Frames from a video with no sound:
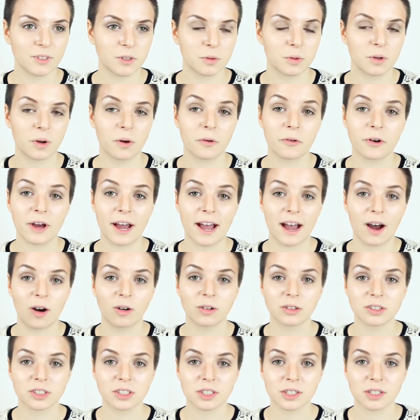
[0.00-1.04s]
I want to own a
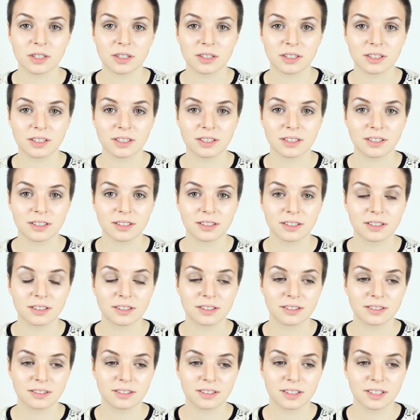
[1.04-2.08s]
house.
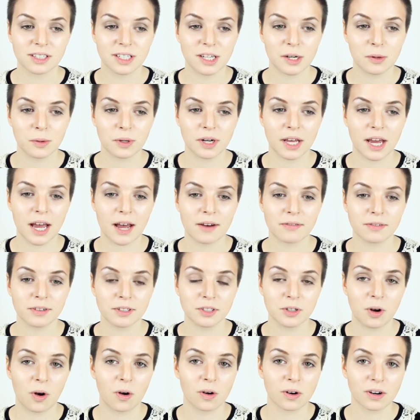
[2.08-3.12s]
I want to have a
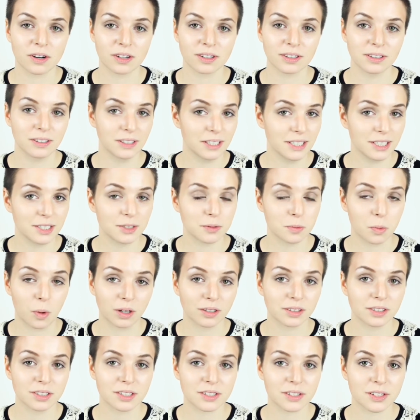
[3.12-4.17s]
dog at least
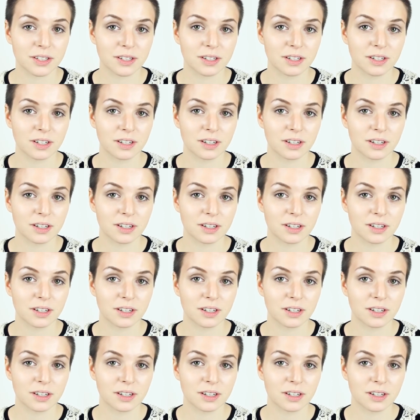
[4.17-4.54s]
once.